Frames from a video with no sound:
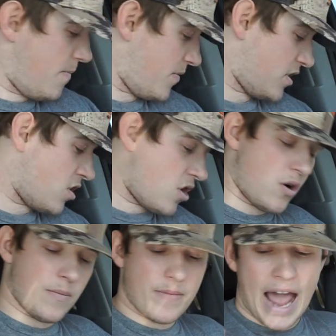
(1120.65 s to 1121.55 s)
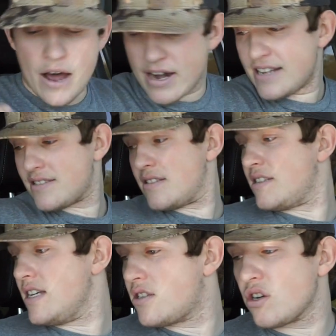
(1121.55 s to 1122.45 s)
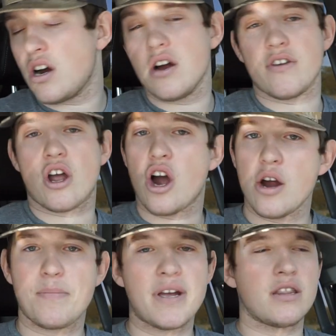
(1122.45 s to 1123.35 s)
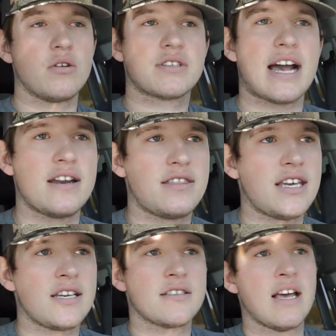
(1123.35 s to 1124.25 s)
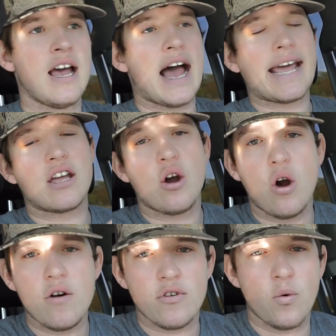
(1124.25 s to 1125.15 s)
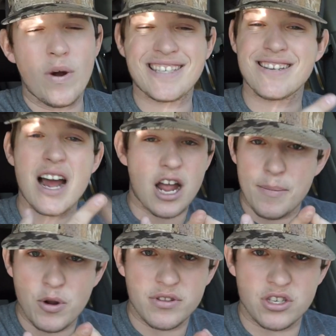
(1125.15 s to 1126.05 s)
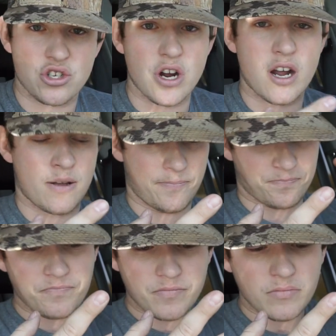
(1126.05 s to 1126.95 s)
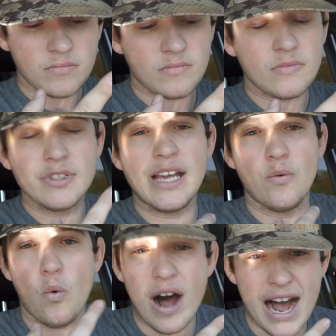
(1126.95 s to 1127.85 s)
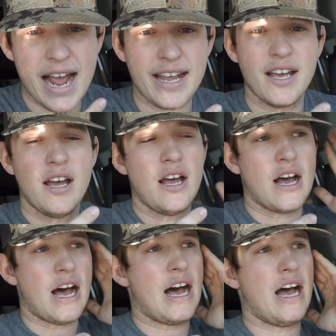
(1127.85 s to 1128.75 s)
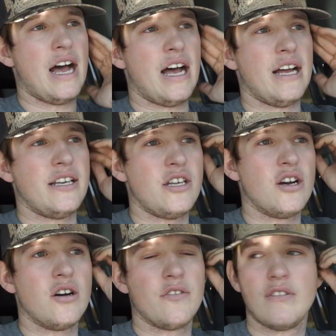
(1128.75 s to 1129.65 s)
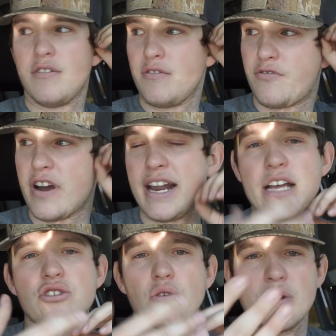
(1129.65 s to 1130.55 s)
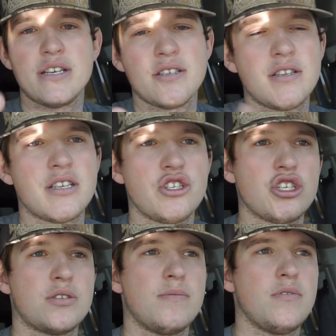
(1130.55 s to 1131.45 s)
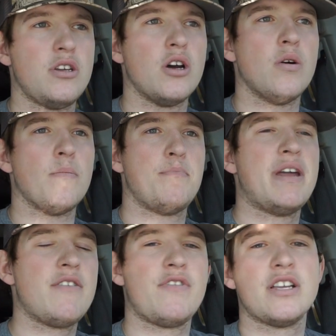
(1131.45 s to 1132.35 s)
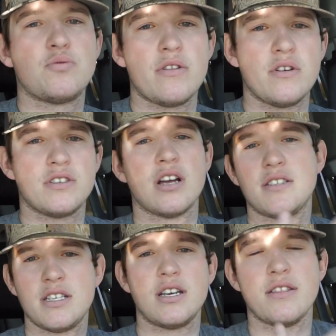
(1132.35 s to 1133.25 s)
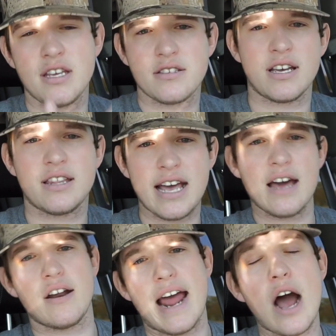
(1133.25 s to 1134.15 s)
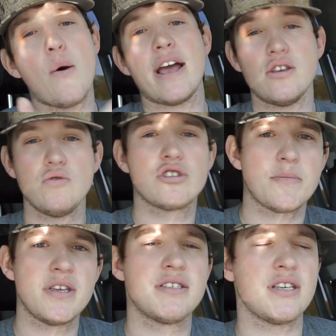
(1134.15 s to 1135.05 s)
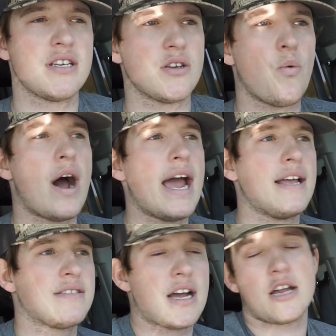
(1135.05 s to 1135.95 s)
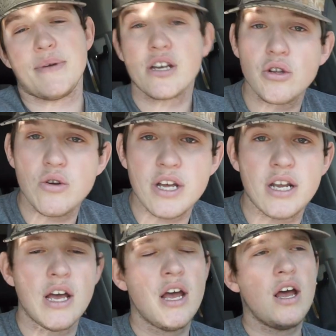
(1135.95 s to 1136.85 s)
you know, how nice the seats are, the carpet, those kind of things. I can go over what's not coming with the truck and why, you know, financial reasons and just, you know, benefits, whether it's hunting and things like that, on how I use some of these things and why it's not going to be included.